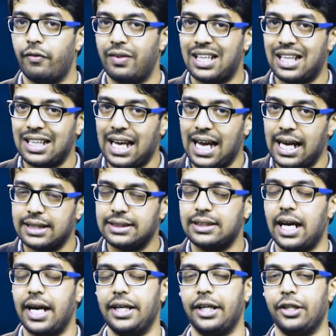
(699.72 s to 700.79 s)
with an
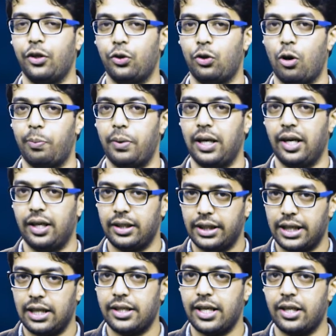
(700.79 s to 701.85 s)
exciting new topic.
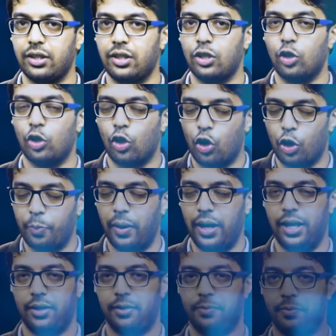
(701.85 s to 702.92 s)
Till then,
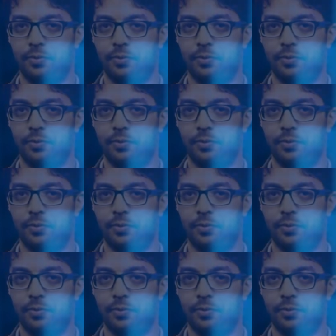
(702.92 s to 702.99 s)
goodbye.